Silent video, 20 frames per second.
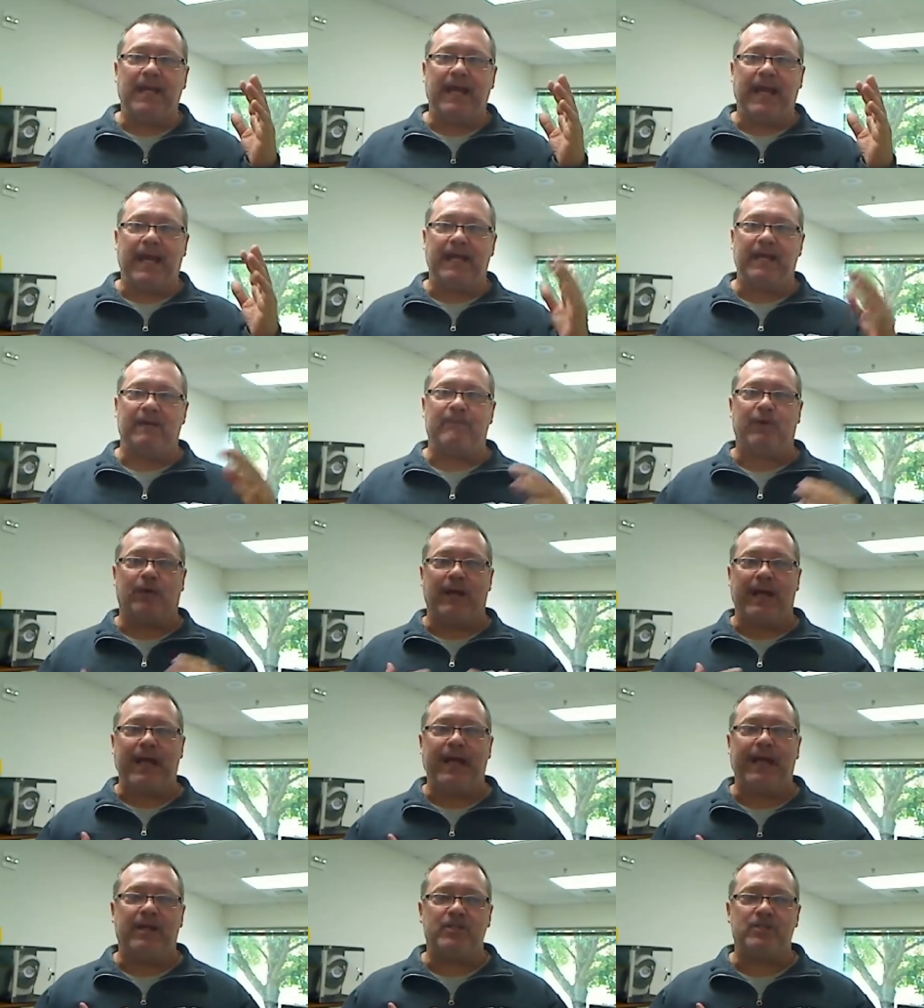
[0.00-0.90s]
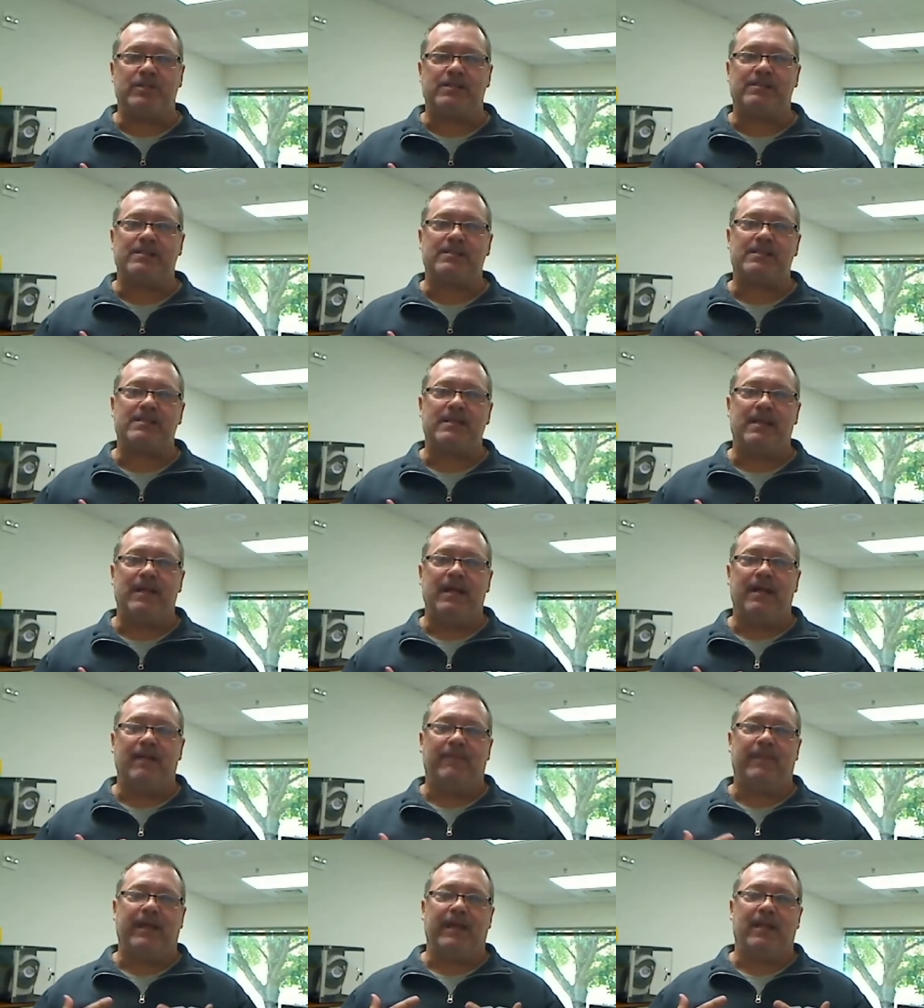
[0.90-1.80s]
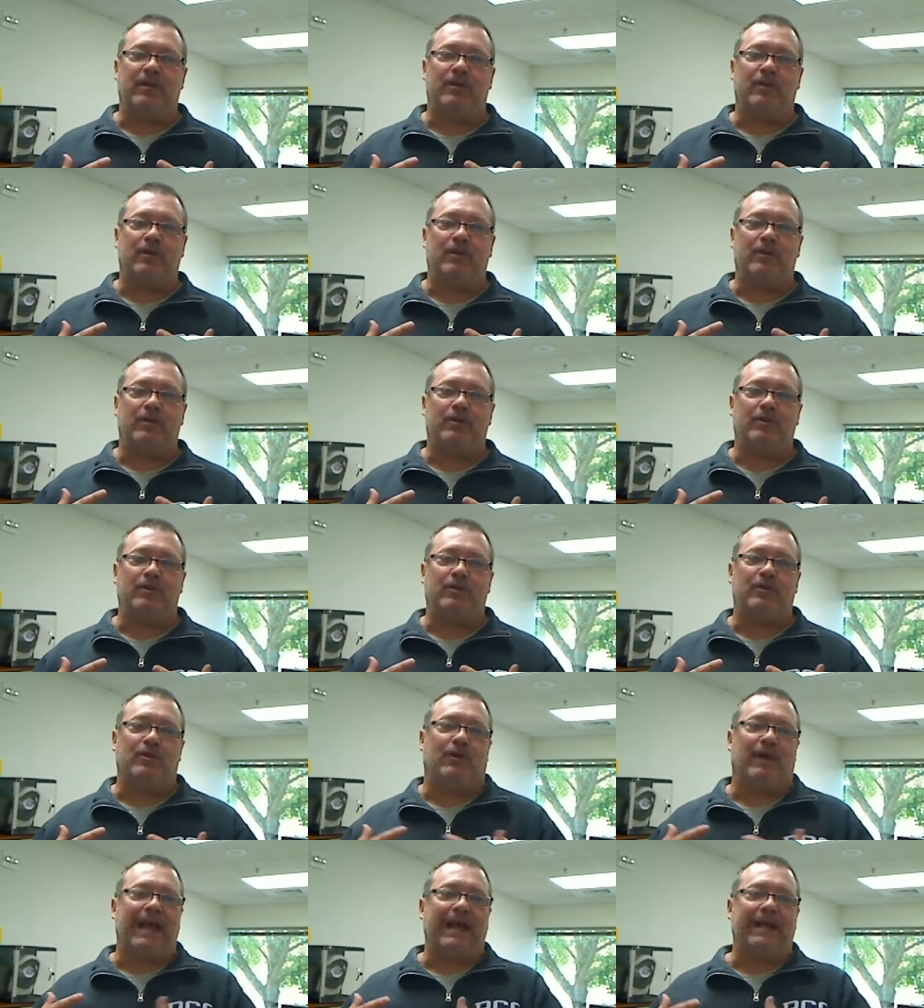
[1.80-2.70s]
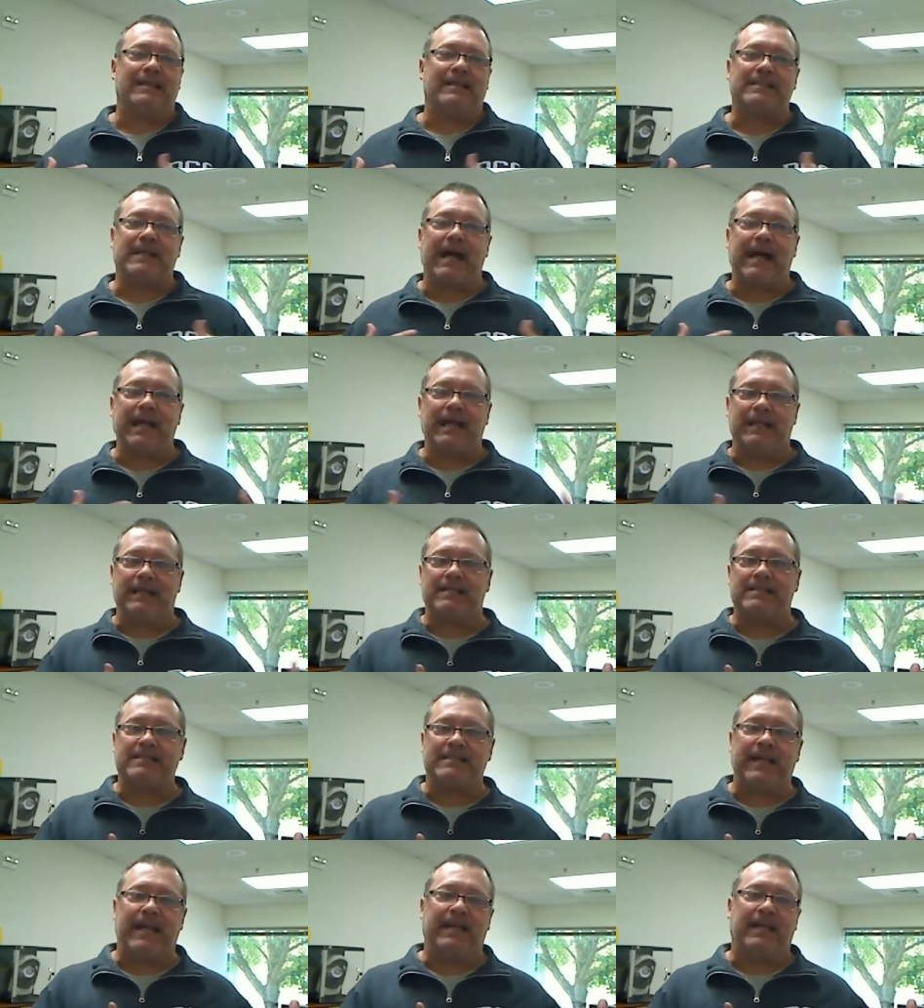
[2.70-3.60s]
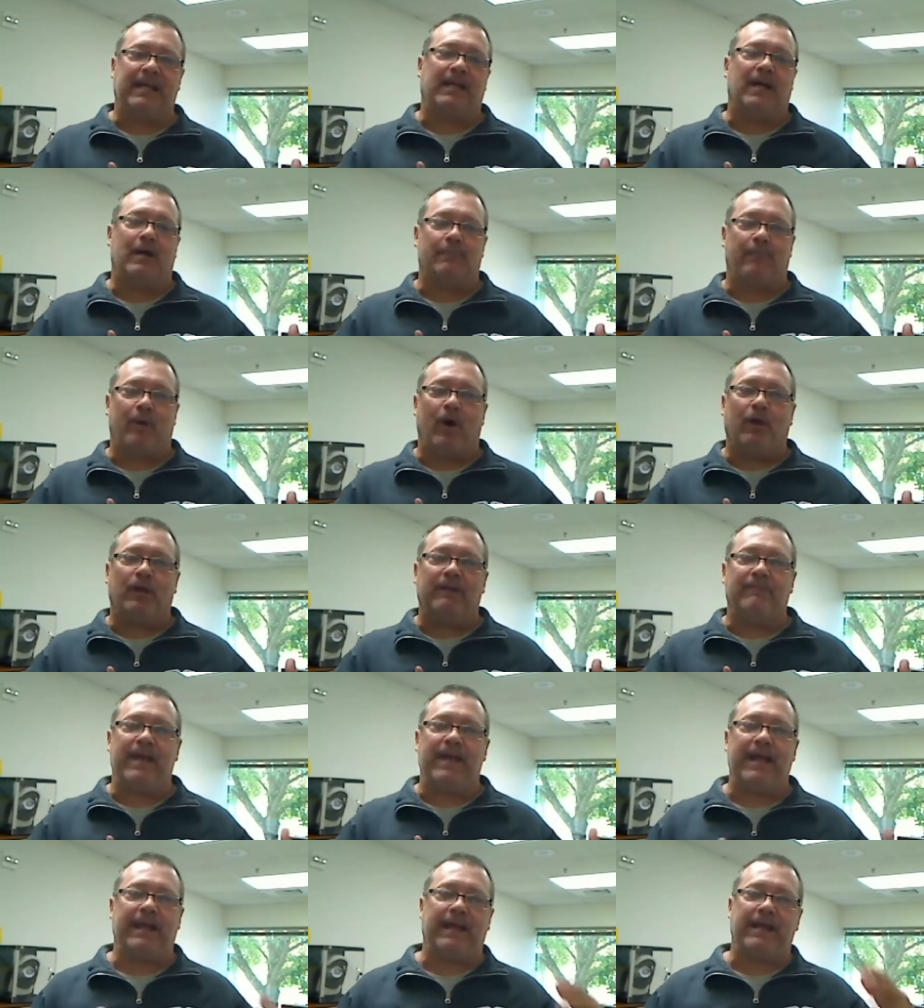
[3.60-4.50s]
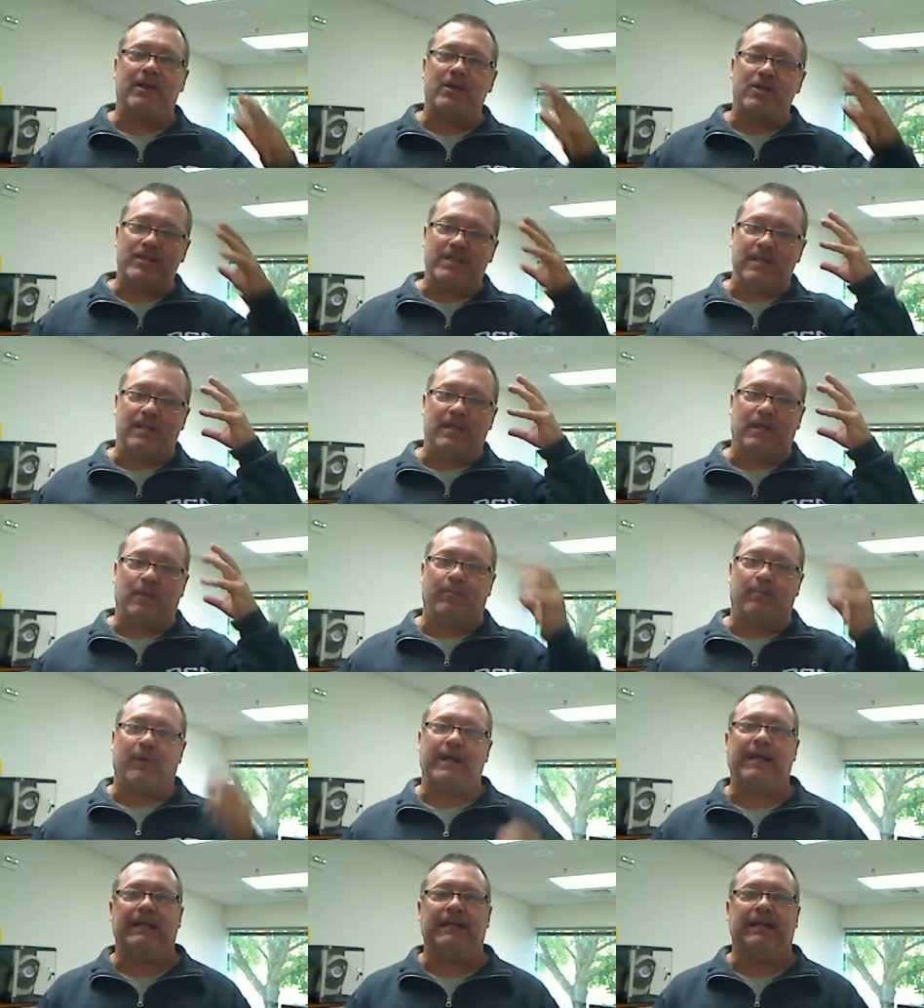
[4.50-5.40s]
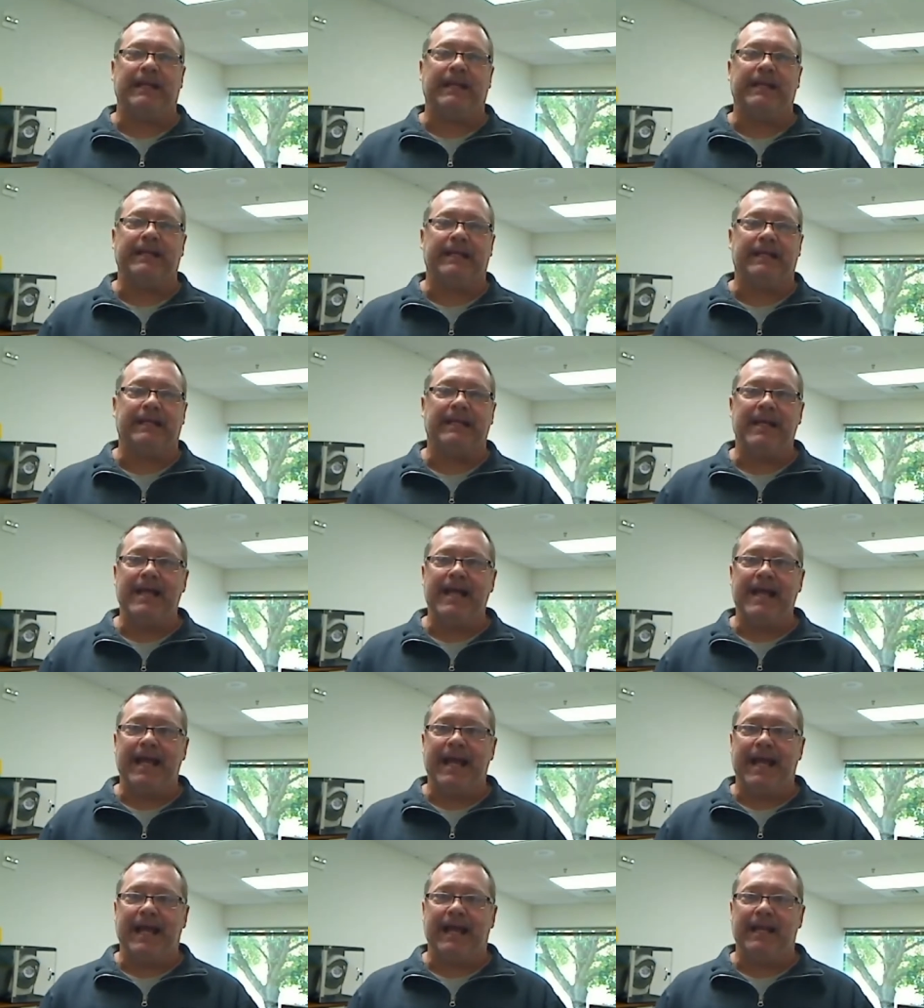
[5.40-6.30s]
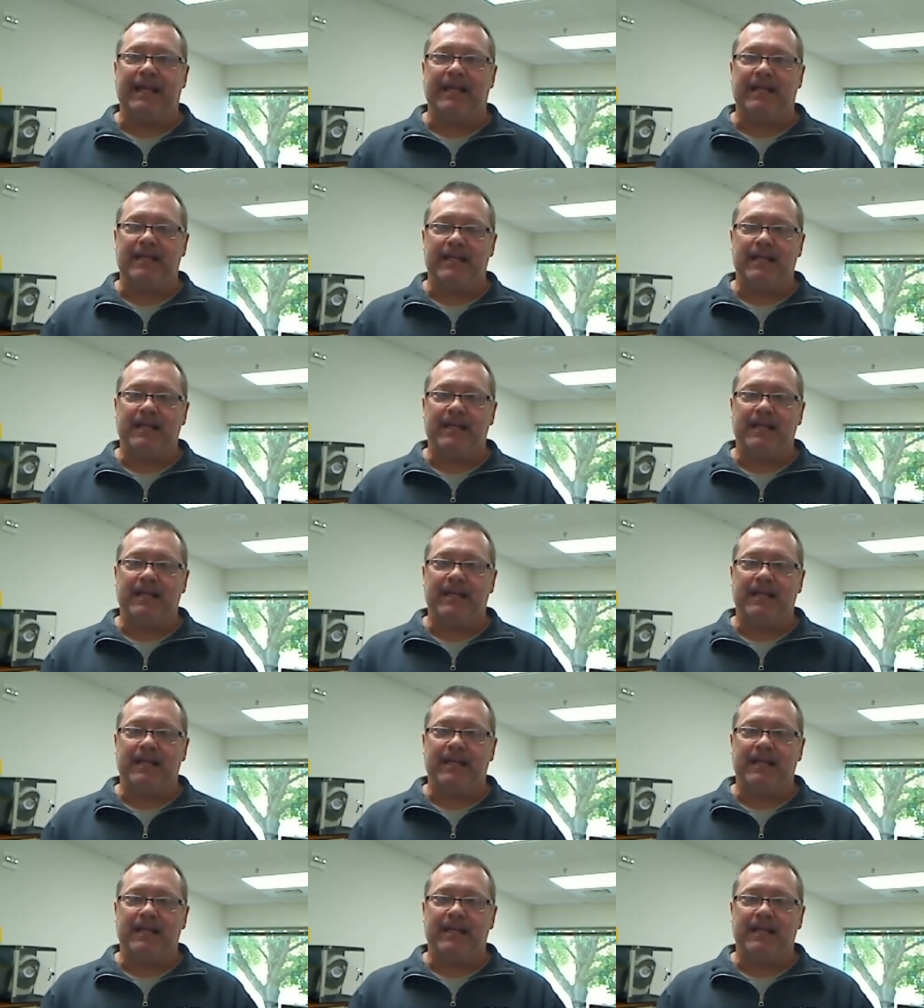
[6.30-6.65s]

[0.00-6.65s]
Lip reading: And if you're anxious, then your anxiety is taking up all of that energy that your brain needed. And